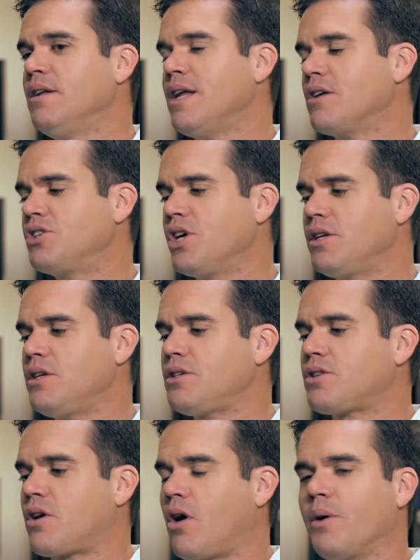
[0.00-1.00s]
Now,
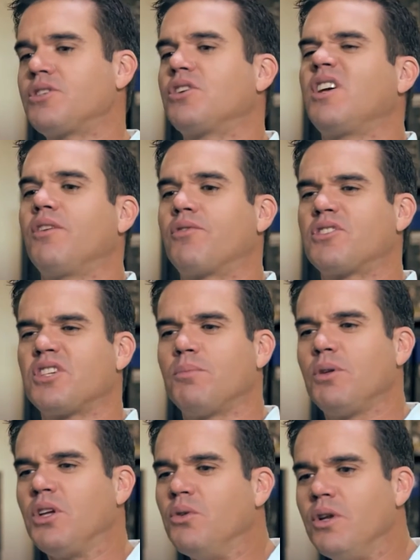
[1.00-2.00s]
judges are always looking for
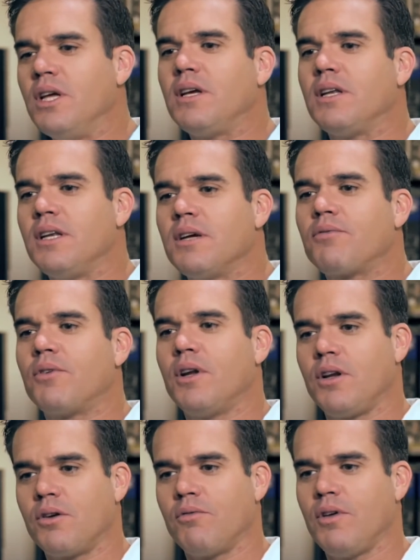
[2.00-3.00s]
something unique and
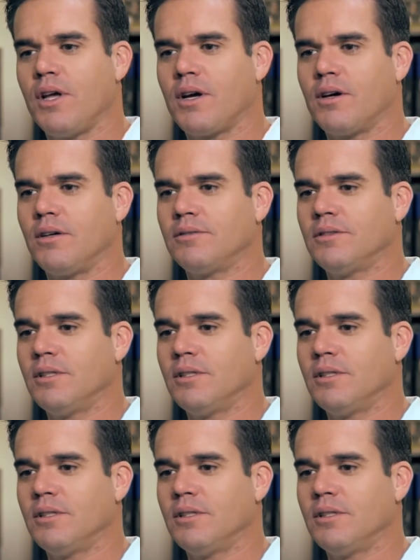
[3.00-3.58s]
different in your vehicle.